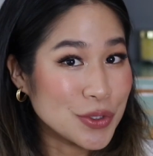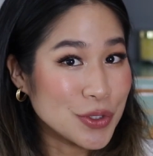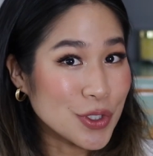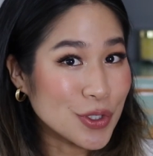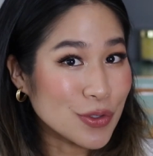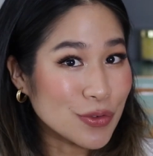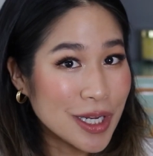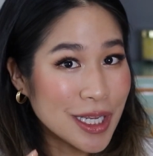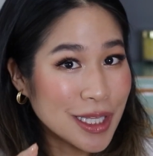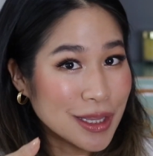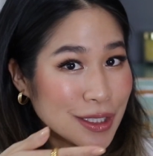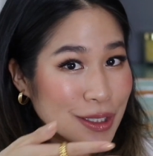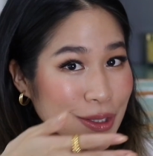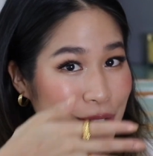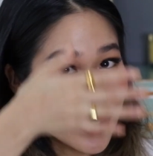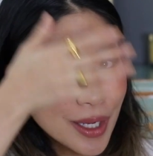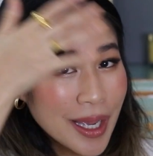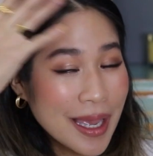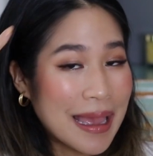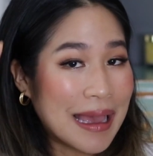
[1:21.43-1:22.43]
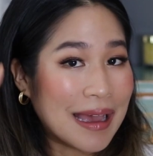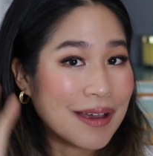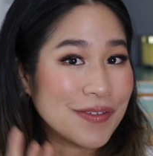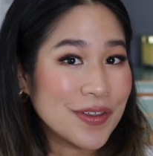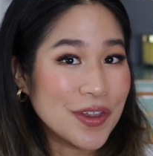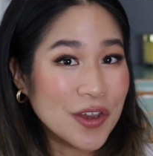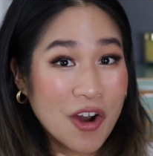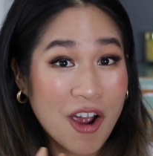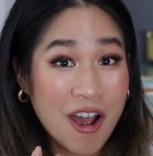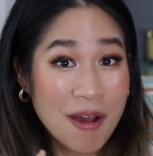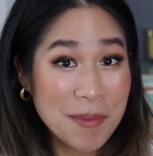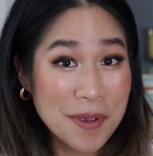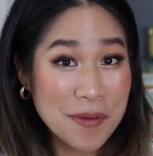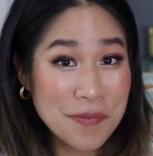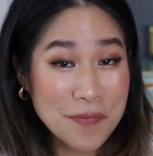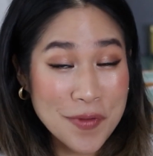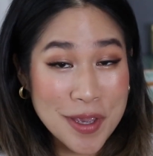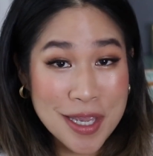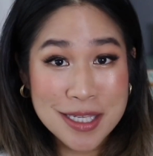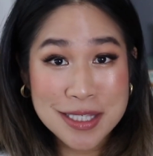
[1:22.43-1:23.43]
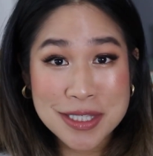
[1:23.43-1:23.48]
create the look I have here on my face.